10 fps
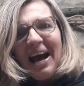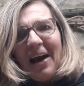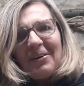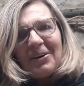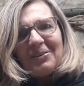
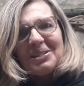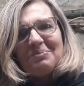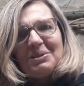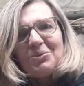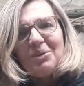our
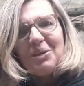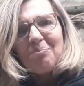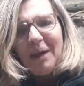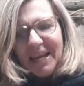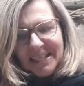Christmas wreath
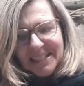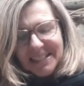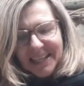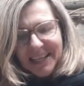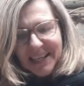
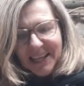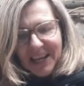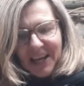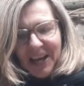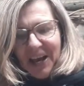base.
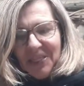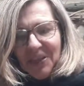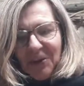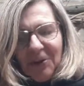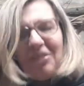
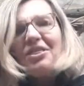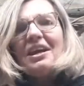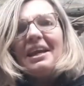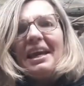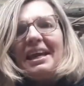The good
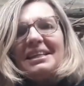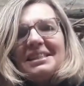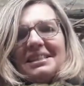thing is